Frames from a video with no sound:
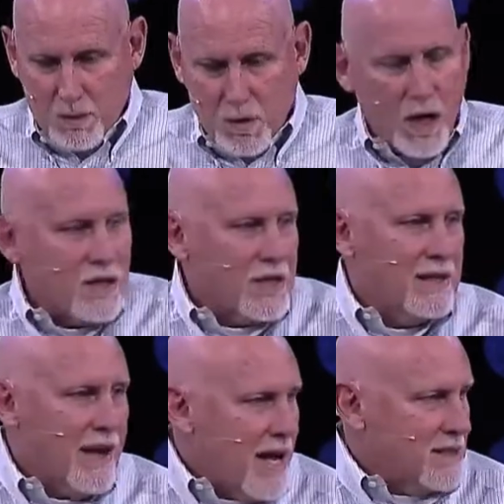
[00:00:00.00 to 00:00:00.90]
We're all
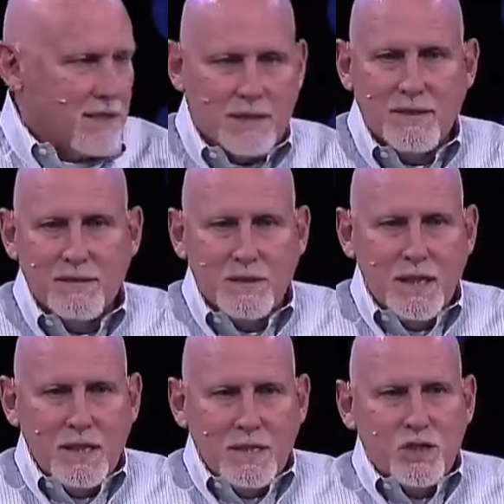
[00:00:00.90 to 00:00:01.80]
connected
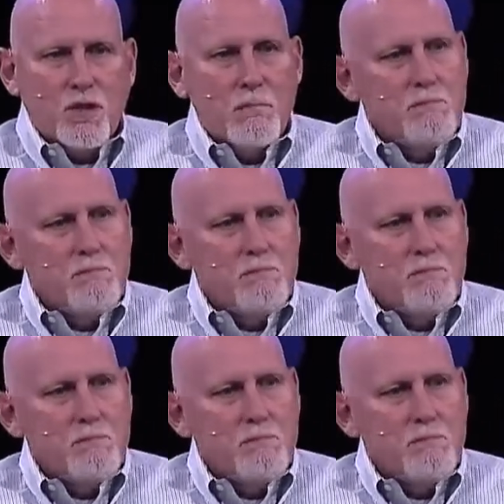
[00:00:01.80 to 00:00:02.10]
to the